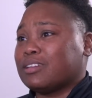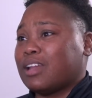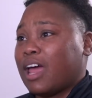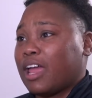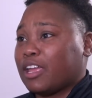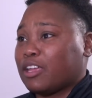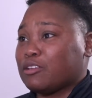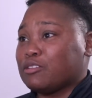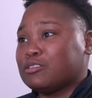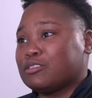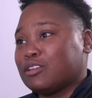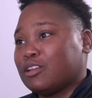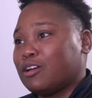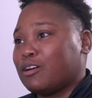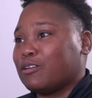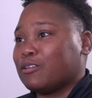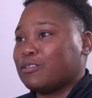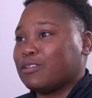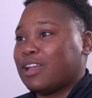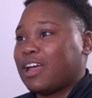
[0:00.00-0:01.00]
Like you
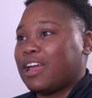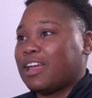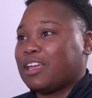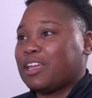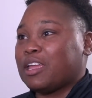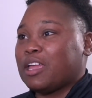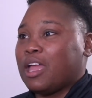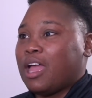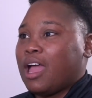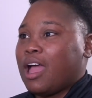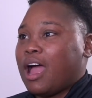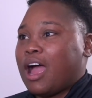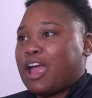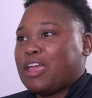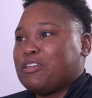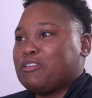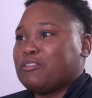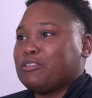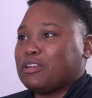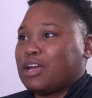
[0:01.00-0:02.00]
slow. Like how
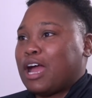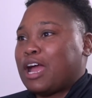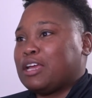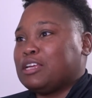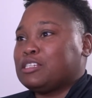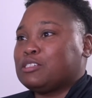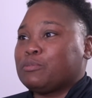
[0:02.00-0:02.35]
you